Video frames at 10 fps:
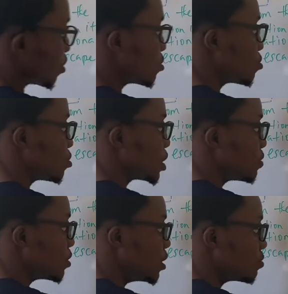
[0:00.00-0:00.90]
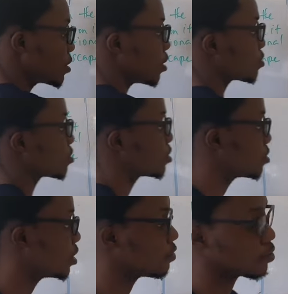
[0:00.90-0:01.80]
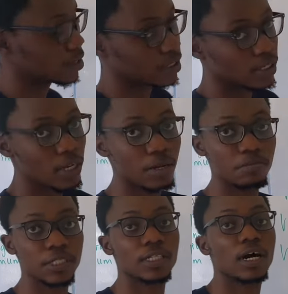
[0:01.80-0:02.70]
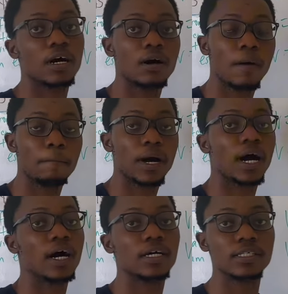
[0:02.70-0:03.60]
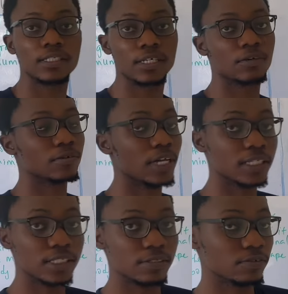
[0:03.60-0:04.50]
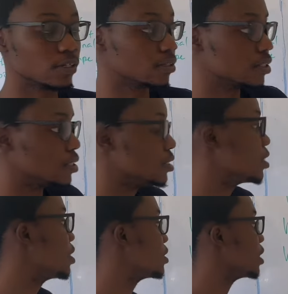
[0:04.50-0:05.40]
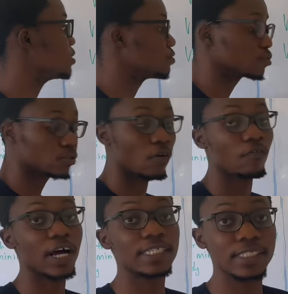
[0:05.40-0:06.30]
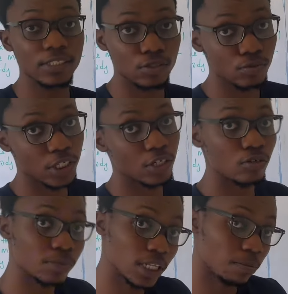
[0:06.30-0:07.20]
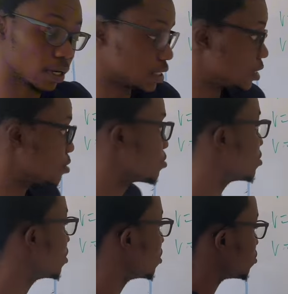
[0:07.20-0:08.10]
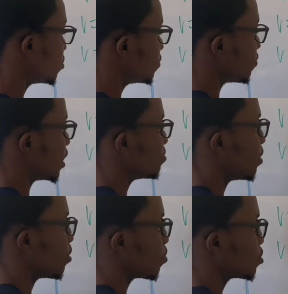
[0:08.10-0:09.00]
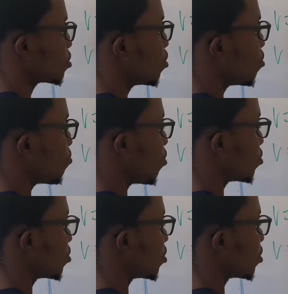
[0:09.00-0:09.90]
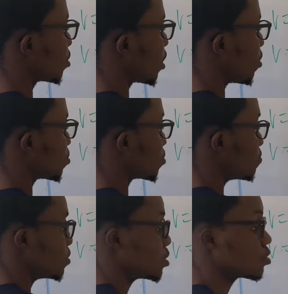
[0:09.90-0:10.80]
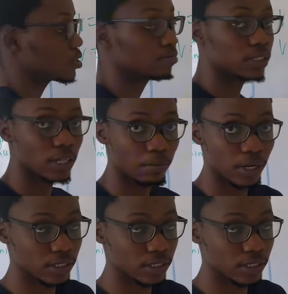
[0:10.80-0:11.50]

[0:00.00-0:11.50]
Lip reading: root, it's giving 11,314 meters per second. That is the velocity. Then if you want to convert this to kilometer per second, you divide by what? 1,000. If it's not in meter per